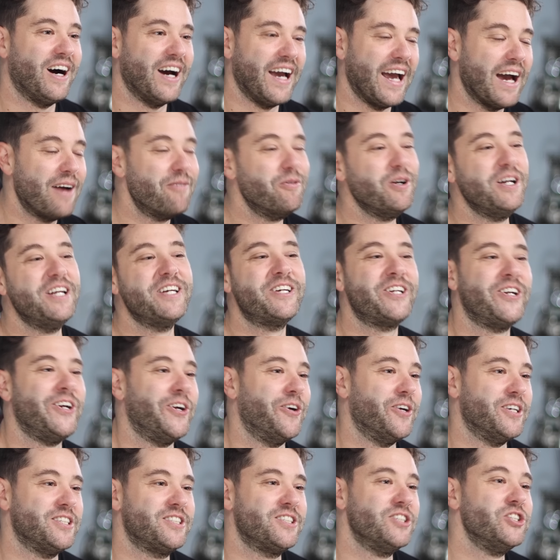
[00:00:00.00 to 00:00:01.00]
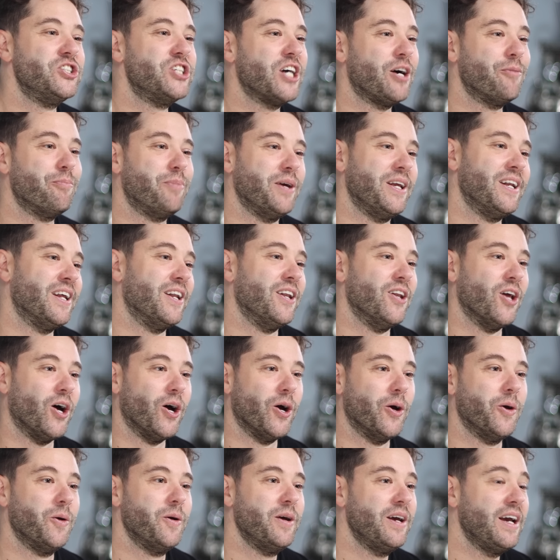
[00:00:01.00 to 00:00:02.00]
I am really curious to jump in and
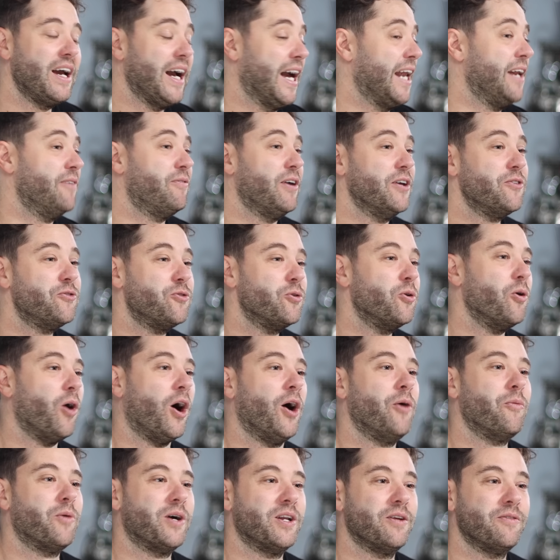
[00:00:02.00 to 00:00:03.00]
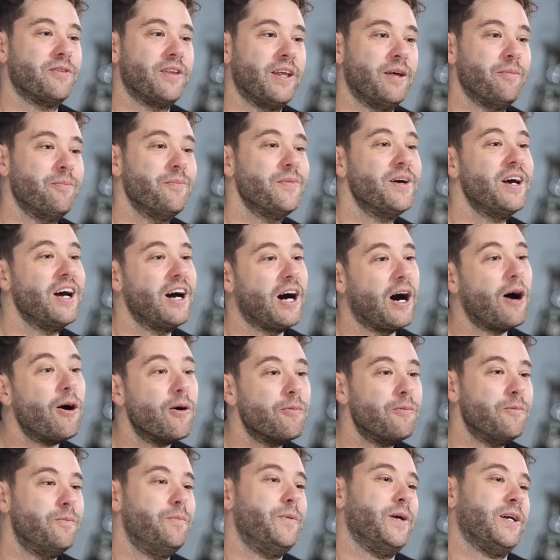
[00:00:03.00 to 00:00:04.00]
know, and if I do own one of them,
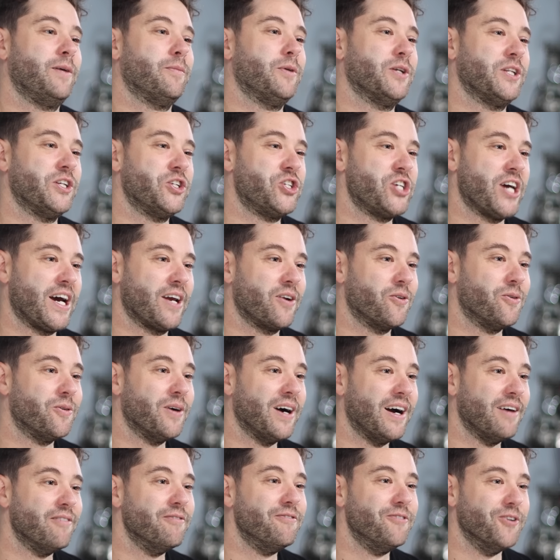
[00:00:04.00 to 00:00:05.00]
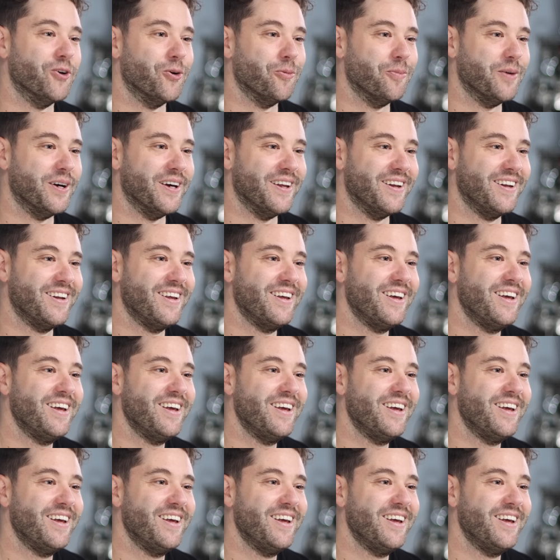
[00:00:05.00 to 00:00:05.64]
I'll bring them on the channel and film it.